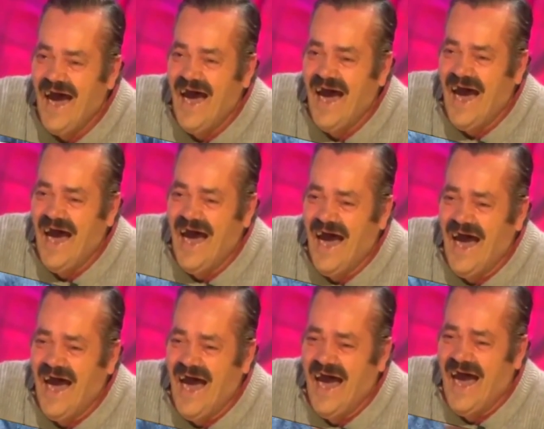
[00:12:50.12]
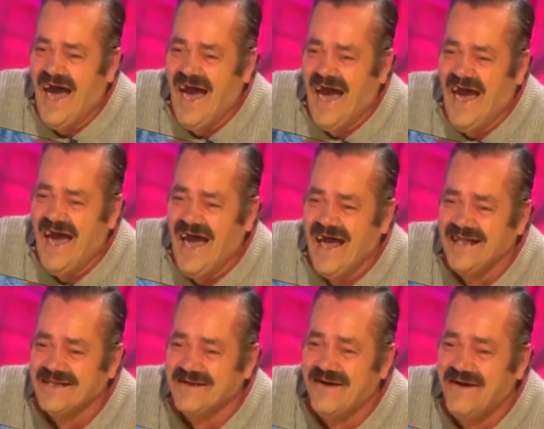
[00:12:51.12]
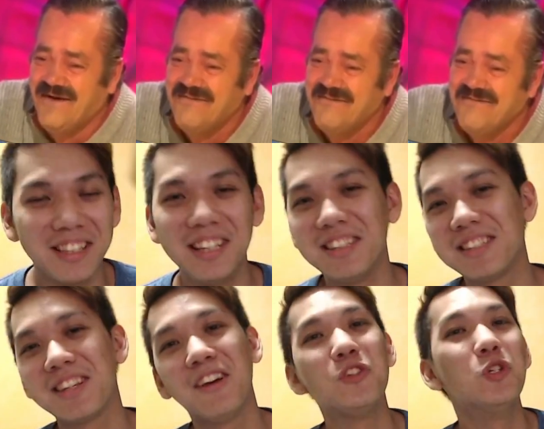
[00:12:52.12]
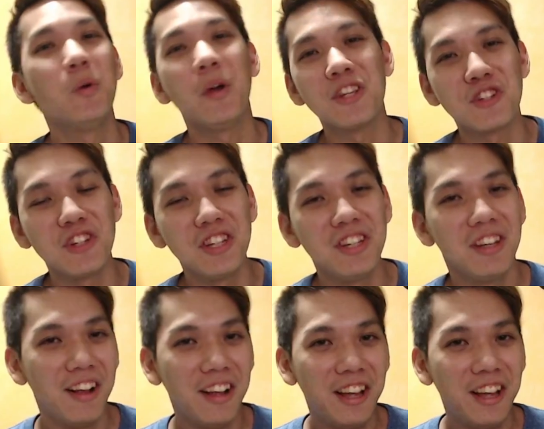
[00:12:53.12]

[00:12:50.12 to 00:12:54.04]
what we did. We tested the Intel UHD